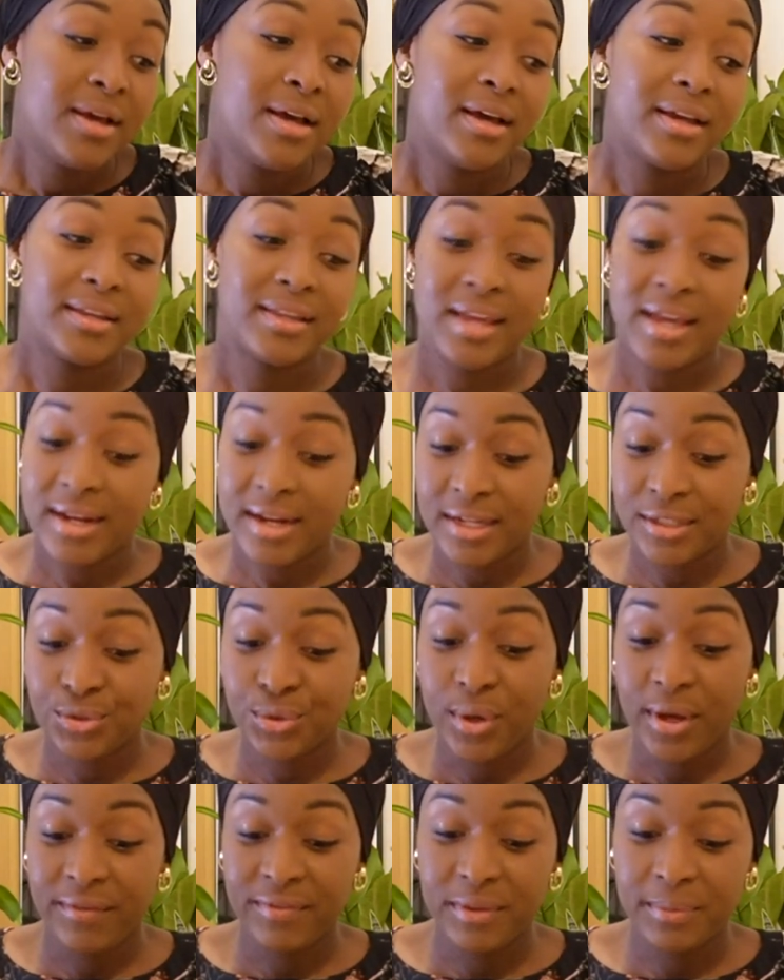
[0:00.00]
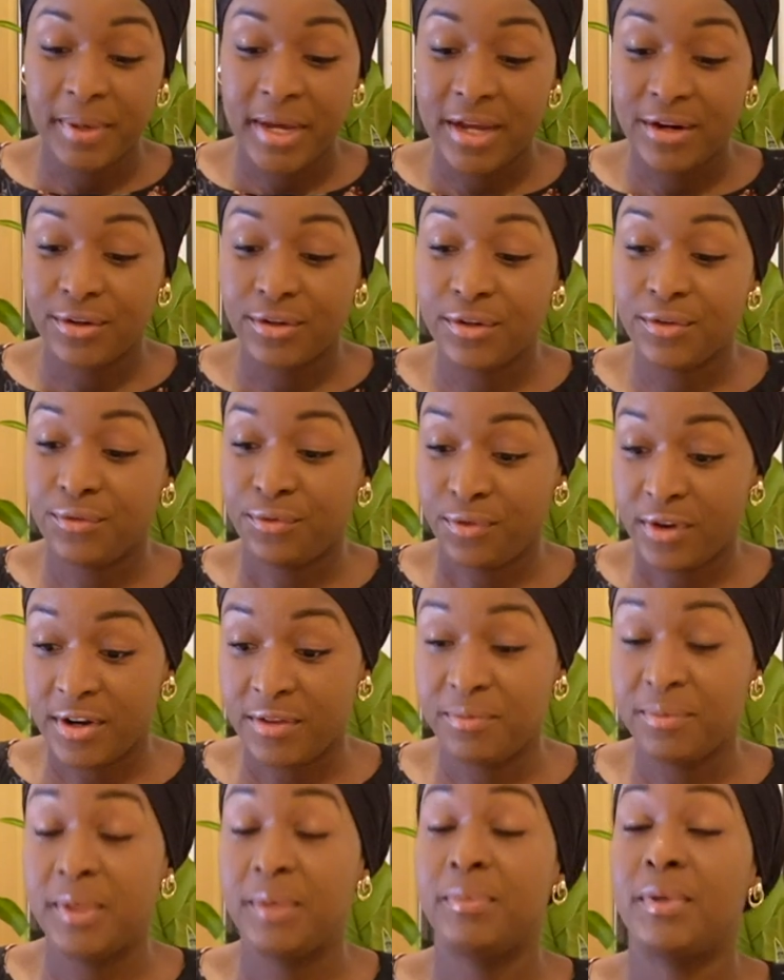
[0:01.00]
Again, I don't have the pattern in front
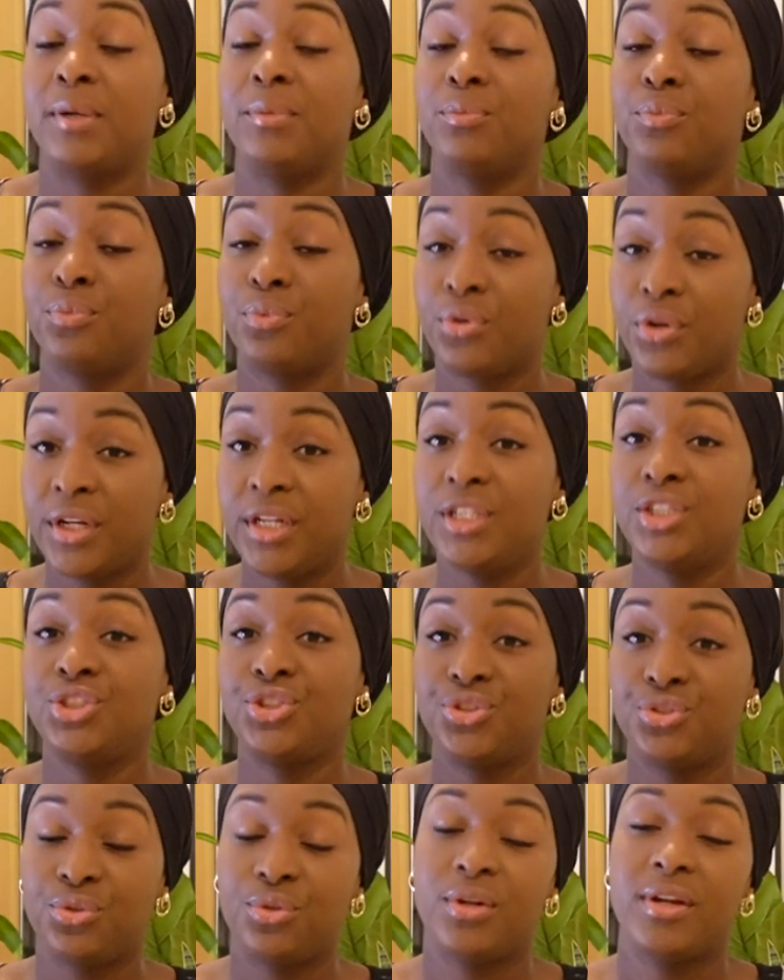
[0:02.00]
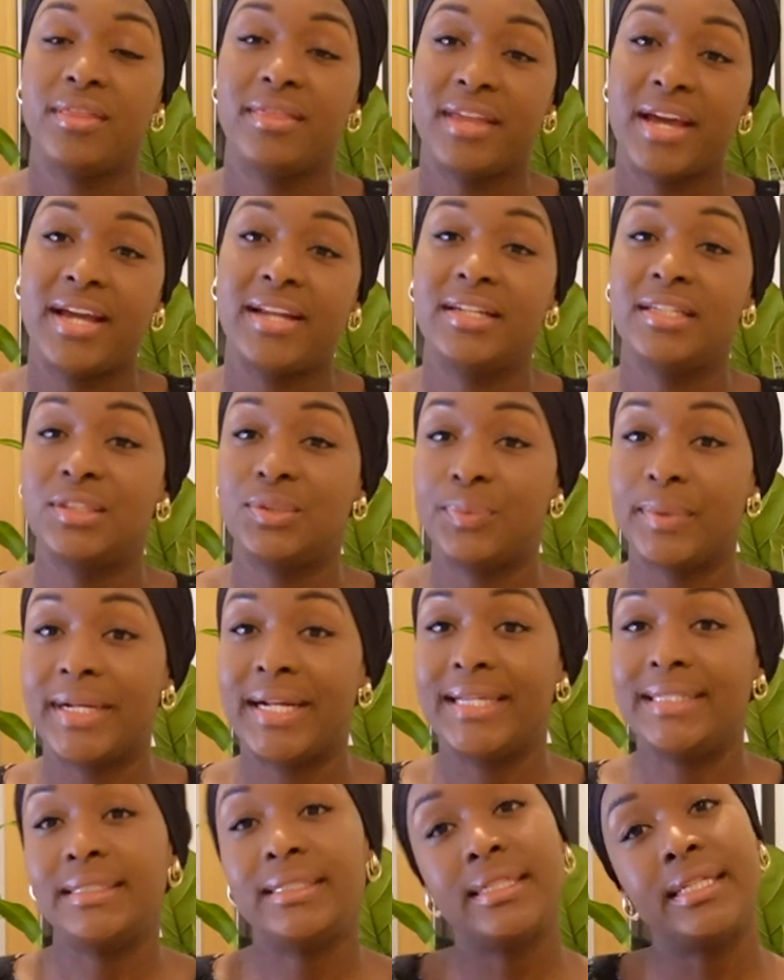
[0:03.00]
of me, but I'm pretty sure that is what
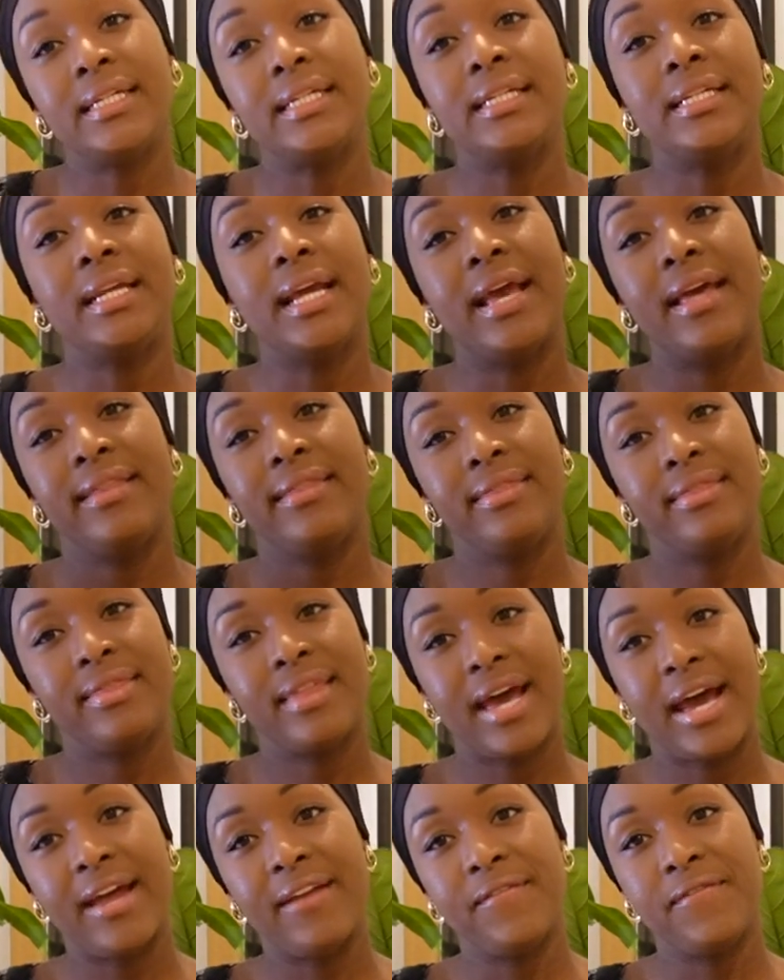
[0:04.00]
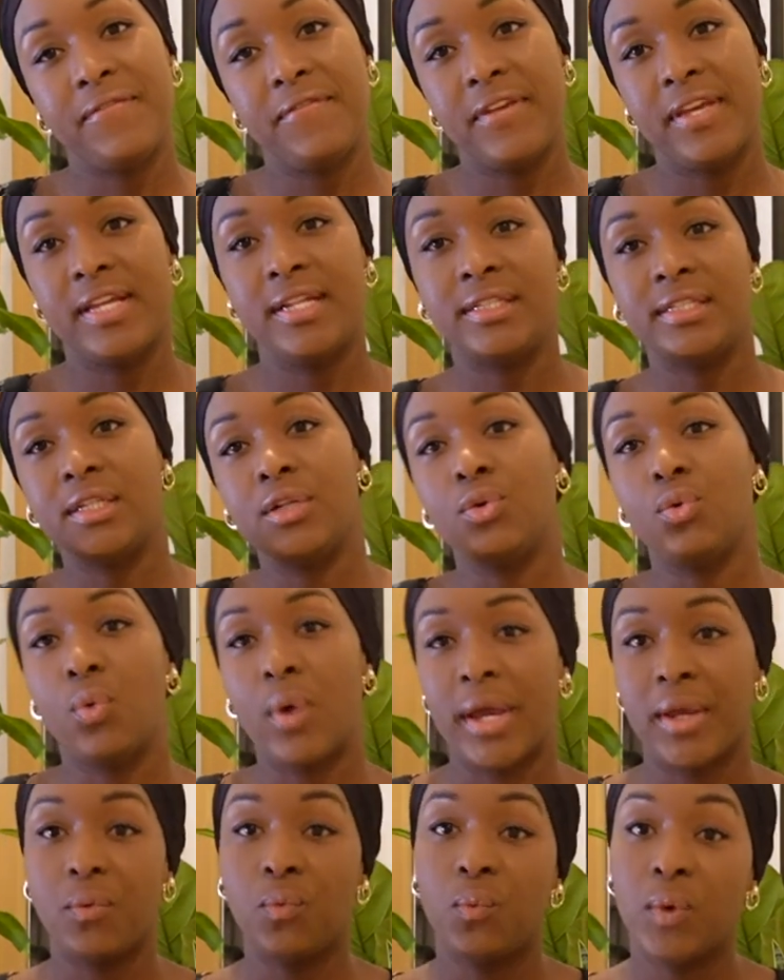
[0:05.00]
I did, and that fit
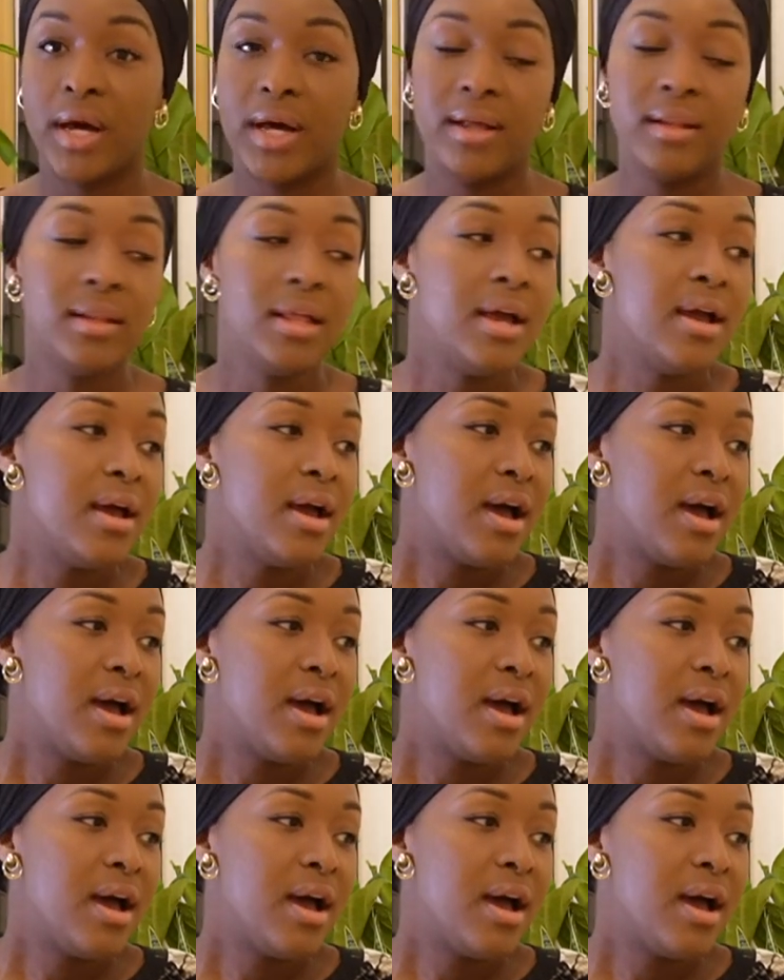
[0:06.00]
quite well.